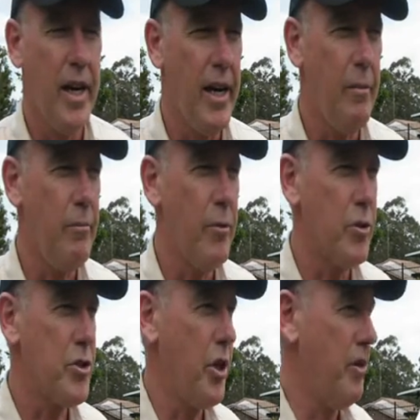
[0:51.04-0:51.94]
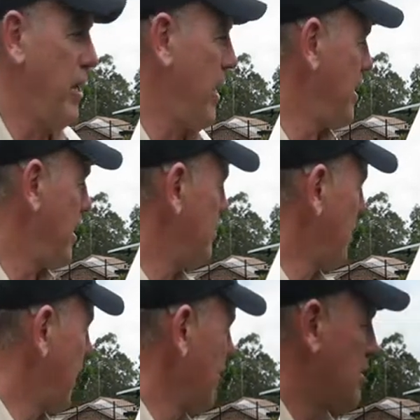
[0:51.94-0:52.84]
Um, alternative energy has
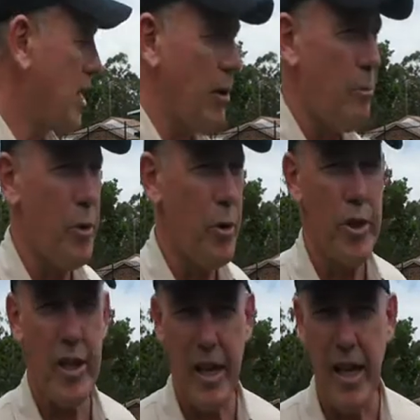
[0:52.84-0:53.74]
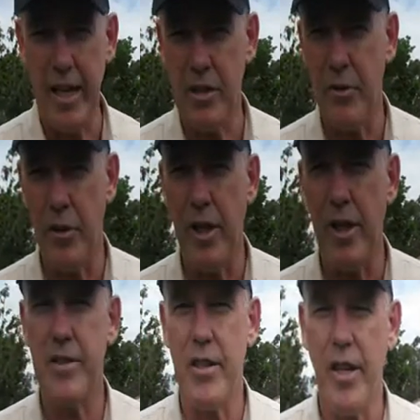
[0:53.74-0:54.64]
become so important in the last few
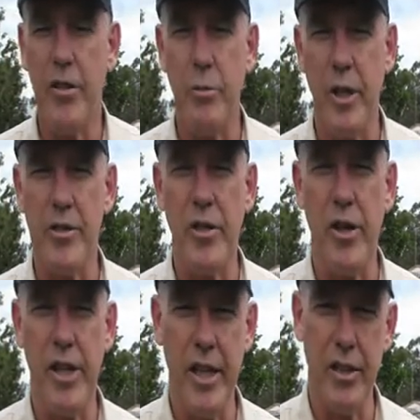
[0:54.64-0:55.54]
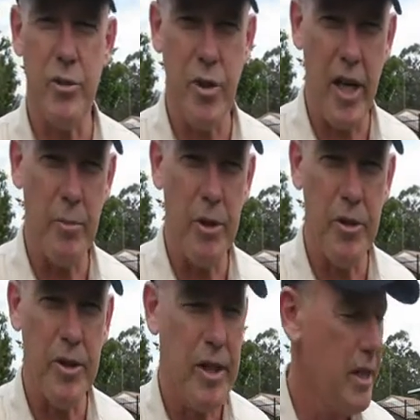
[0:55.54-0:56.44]
years, though, that we decided to get the trailer
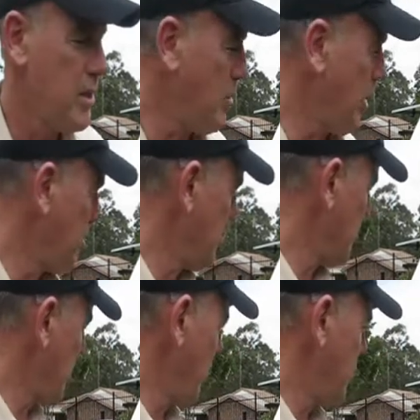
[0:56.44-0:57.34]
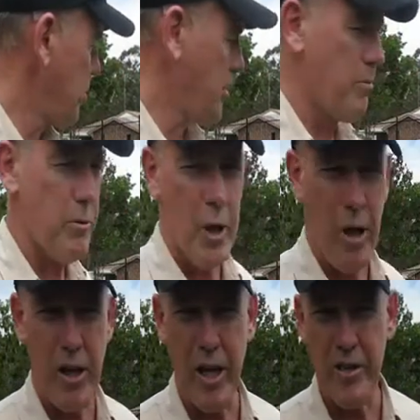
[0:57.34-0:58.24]
built. So we got some sponsorship from
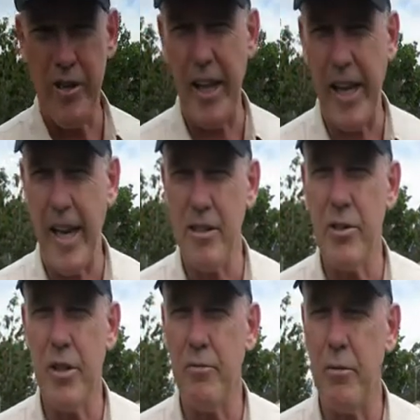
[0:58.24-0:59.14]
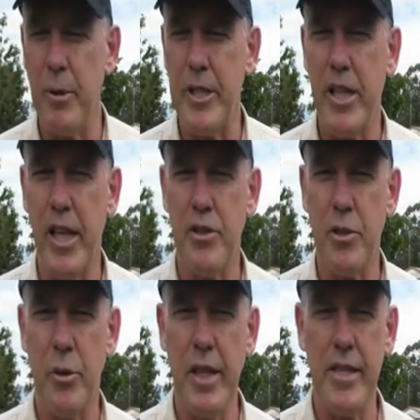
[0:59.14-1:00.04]
Gold Coast City Council and from
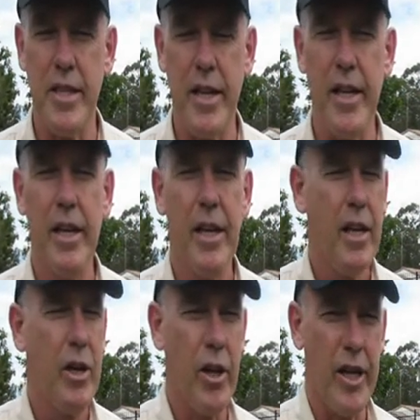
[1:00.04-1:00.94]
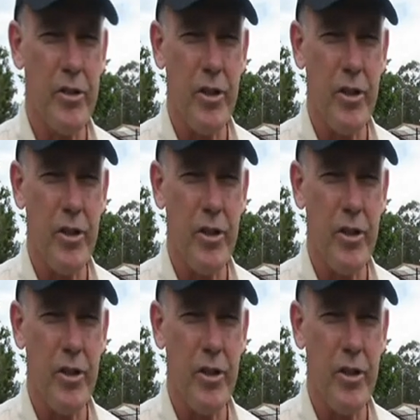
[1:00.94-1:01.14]
Education Queensland, got our